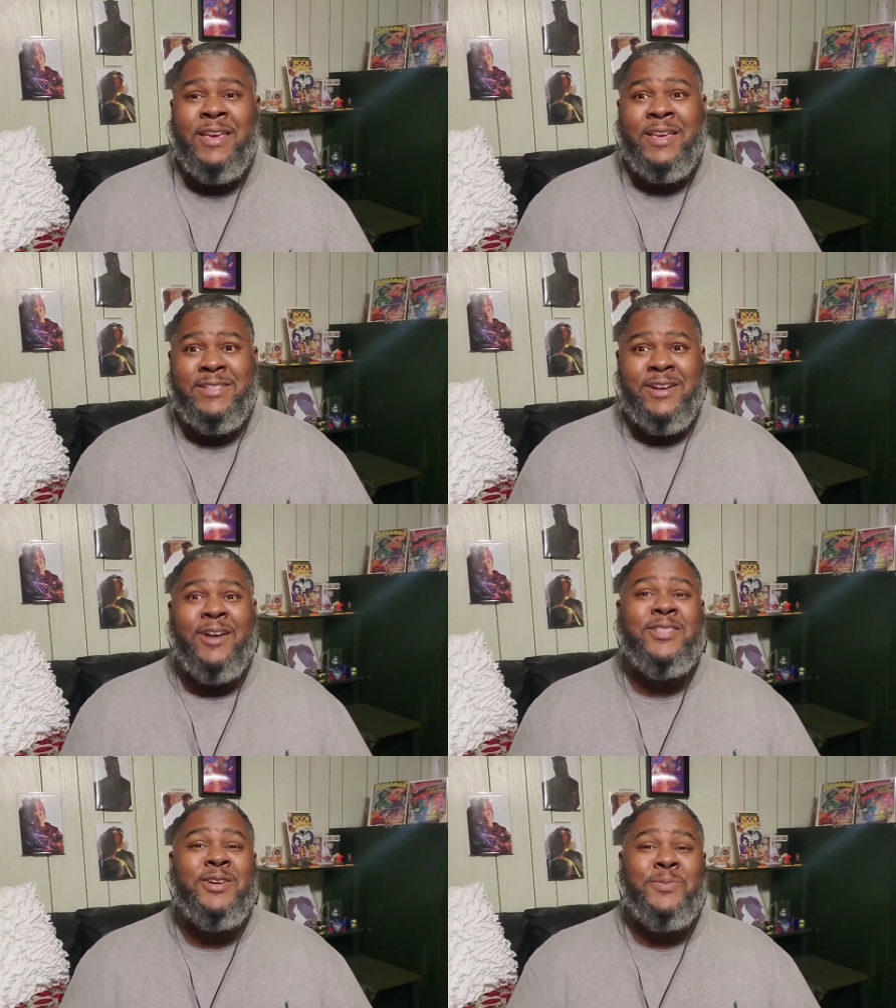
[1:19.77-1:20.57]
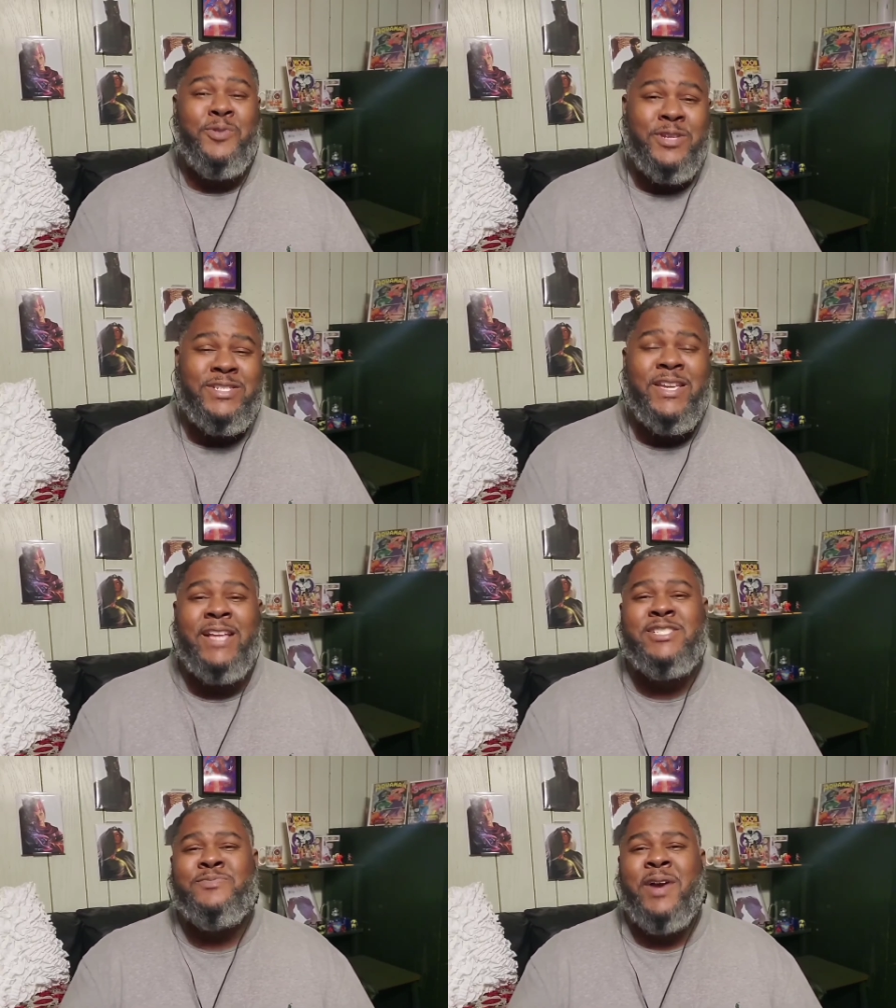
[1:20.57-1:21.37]
He's
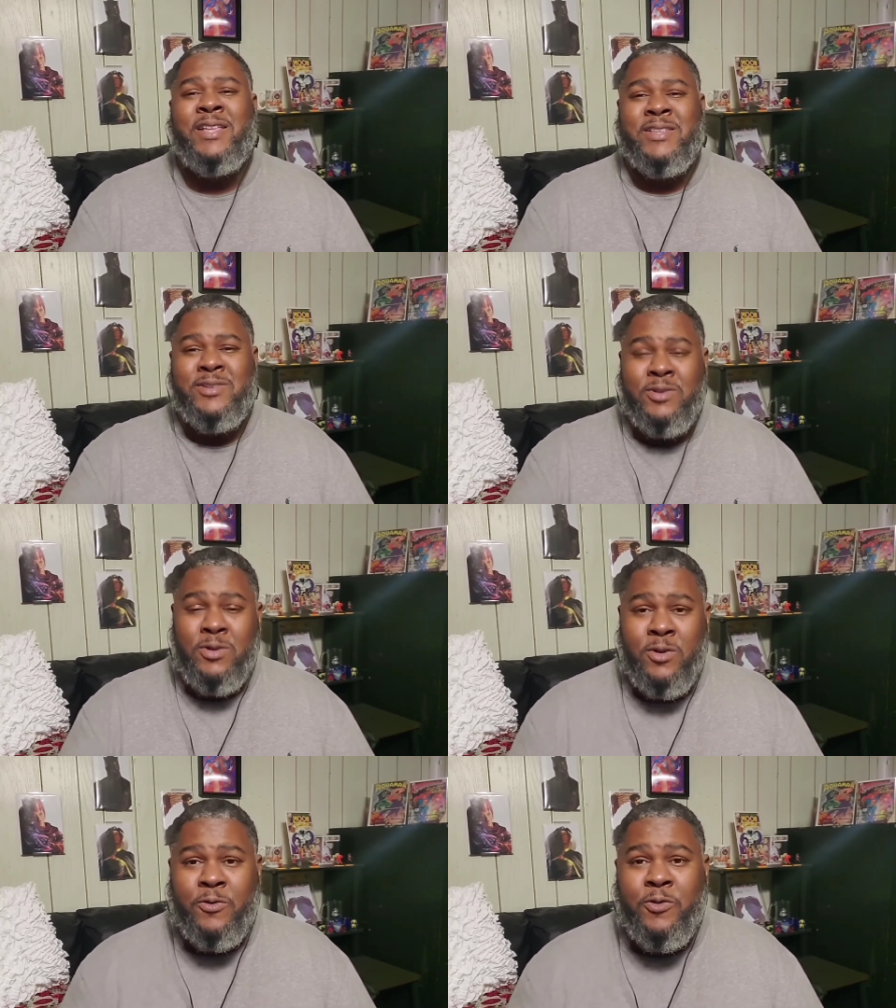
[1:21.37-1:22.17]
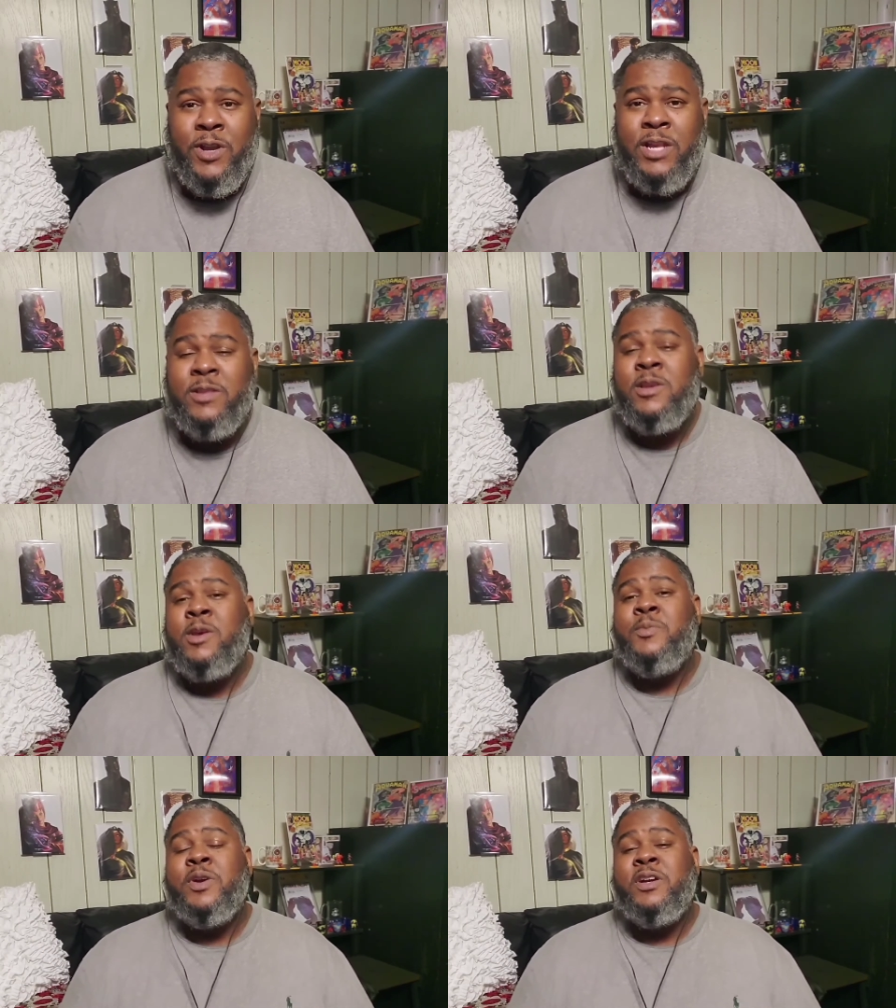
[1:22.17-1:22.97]
underappreciated by the girlfriend
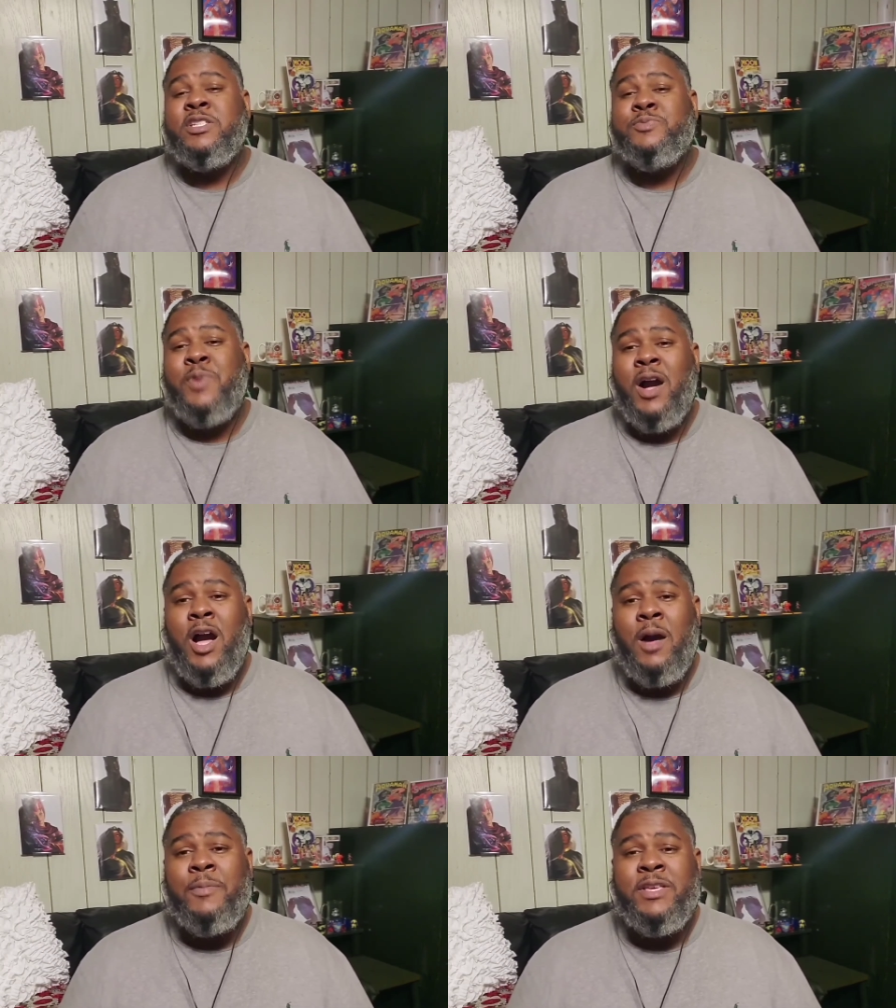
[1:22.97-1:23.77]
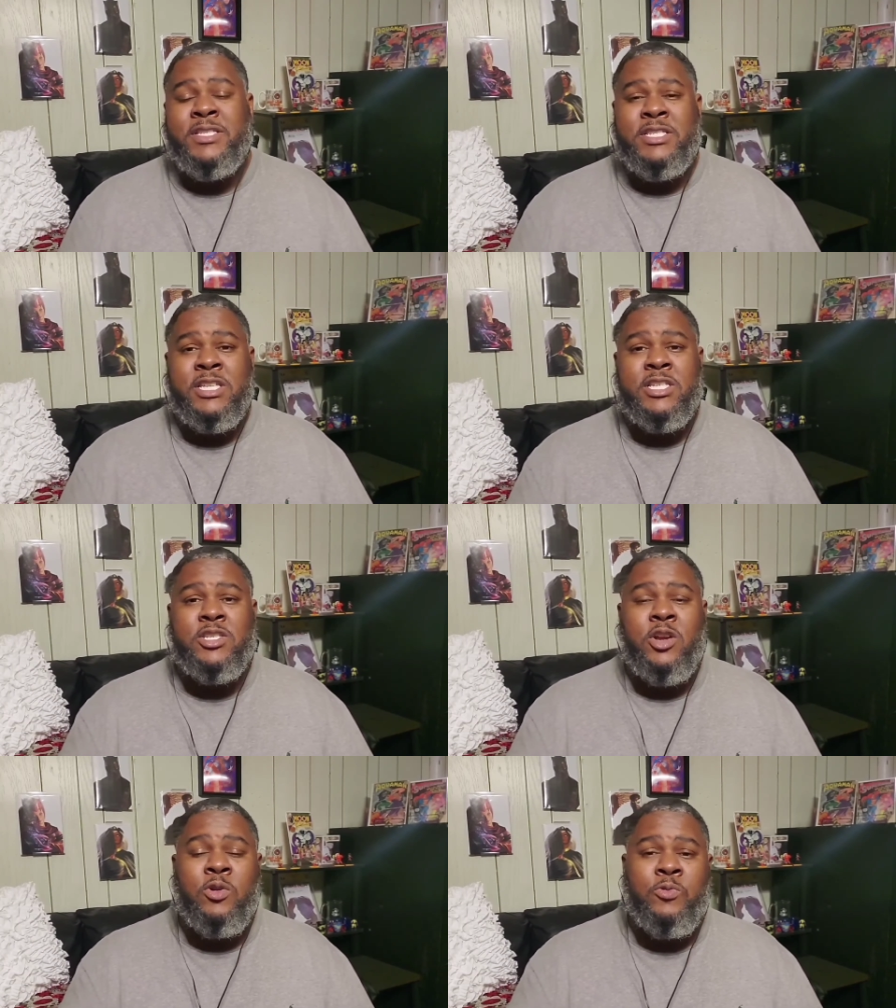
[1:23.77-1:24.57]
because Bob is
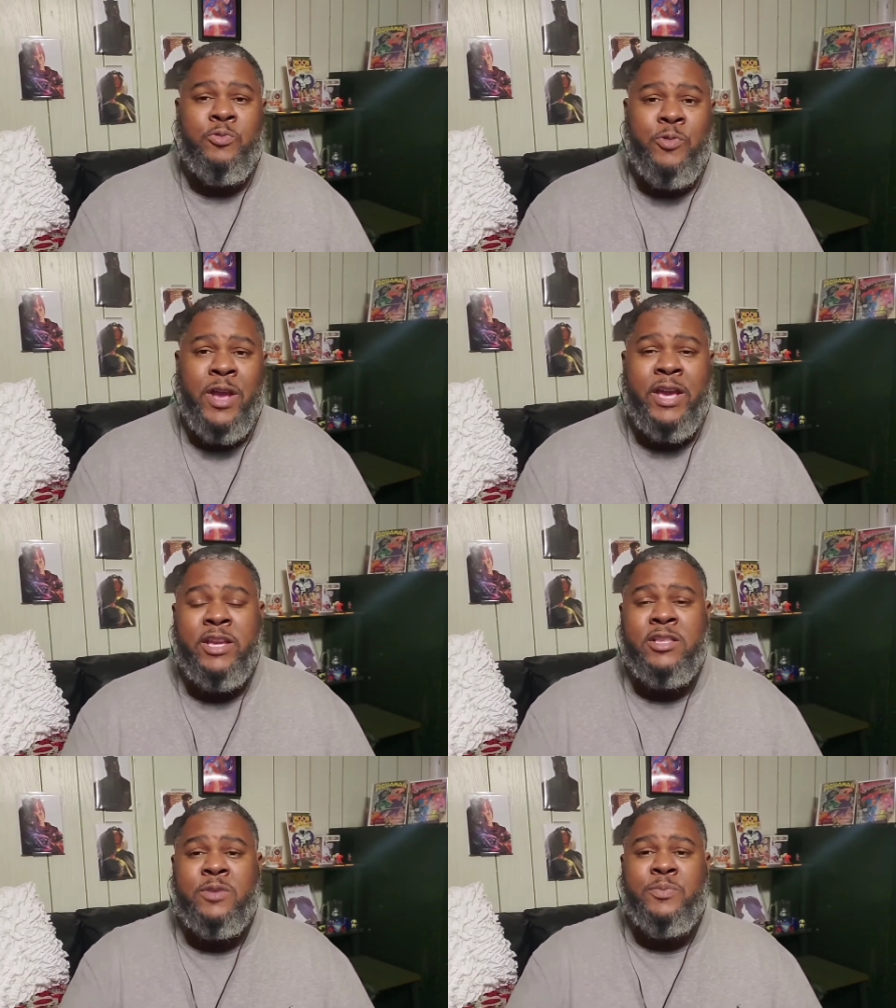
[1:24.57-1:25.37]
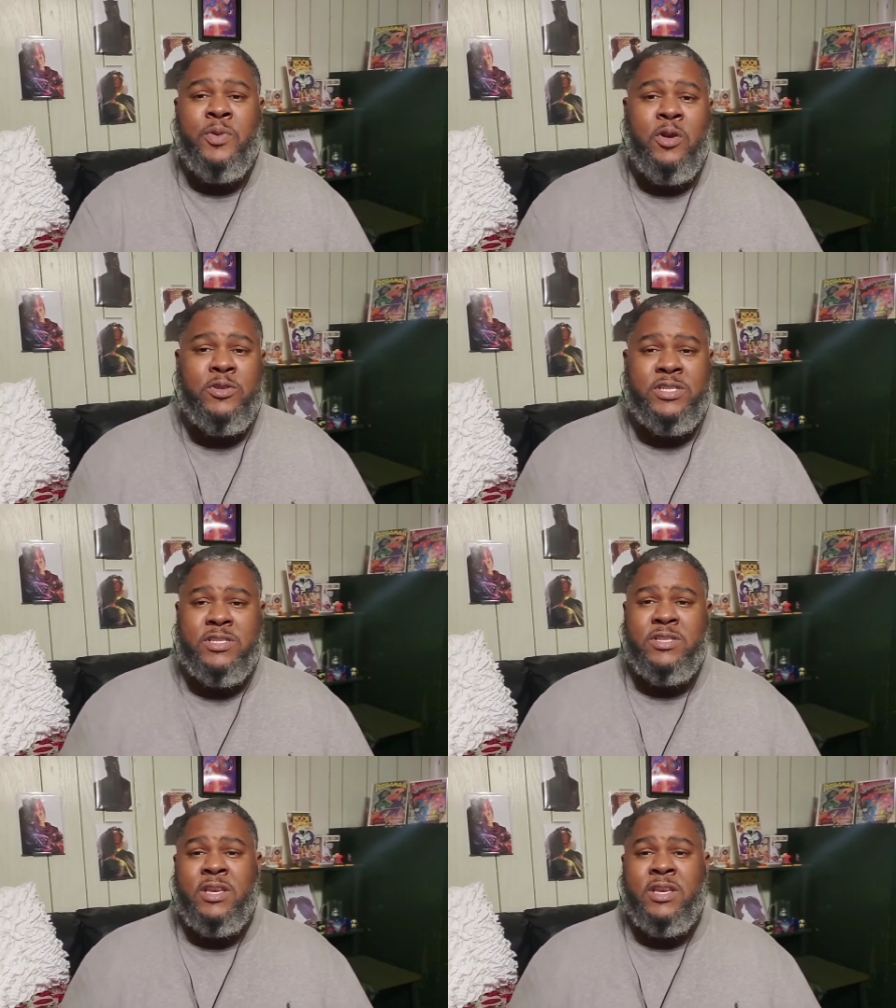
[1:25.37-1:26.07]
just a regular person.